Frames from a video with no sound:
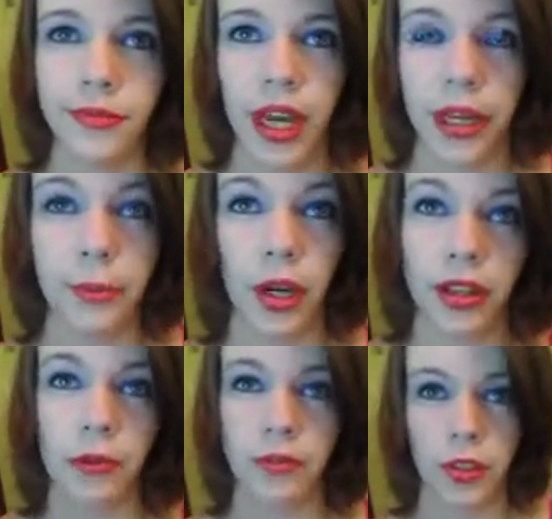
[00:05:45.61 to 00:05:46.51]
I
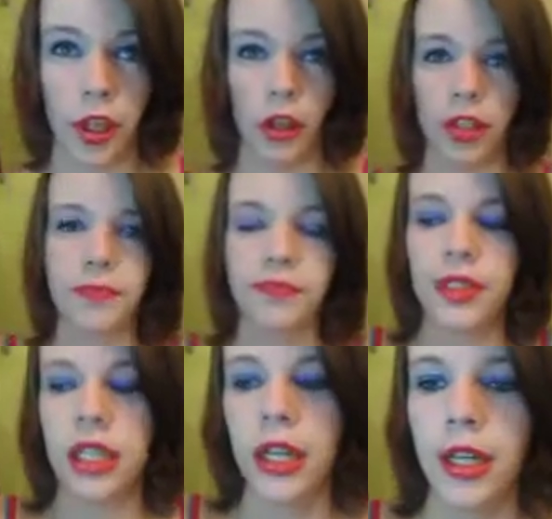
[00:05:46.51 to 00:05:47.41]
bought them for $1.
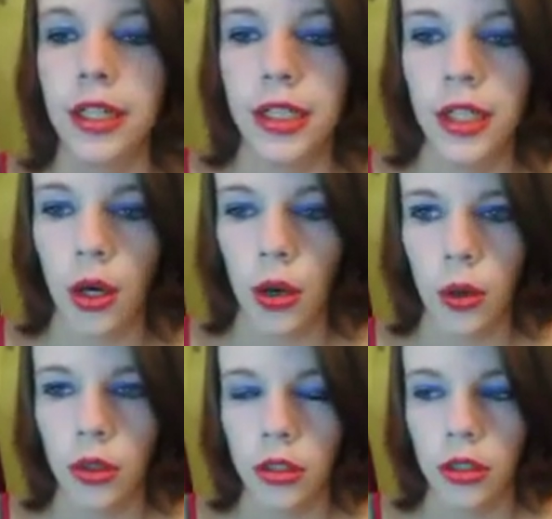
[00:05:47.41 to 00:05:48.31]

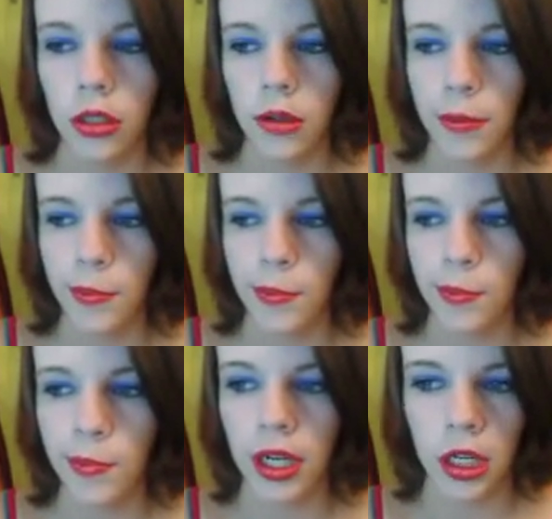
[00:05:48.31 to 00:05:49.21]
So,
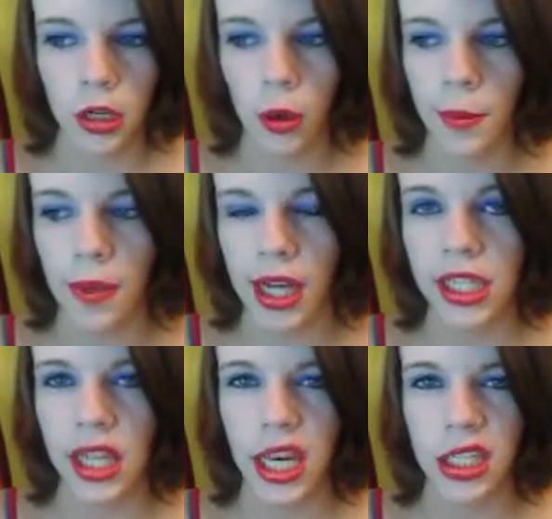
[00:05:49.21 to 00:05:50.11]
but going back
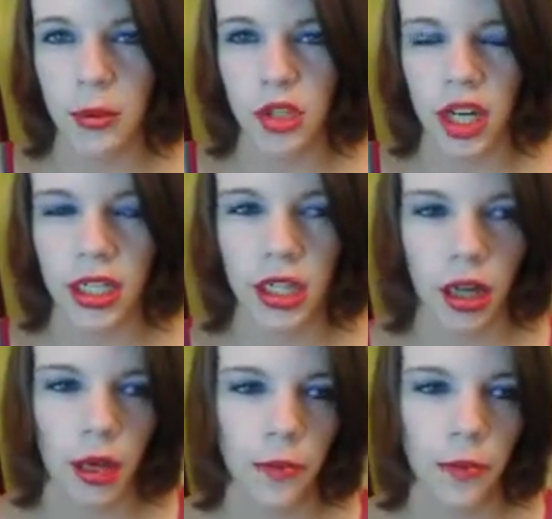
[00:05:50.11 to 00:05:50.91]
to that subject,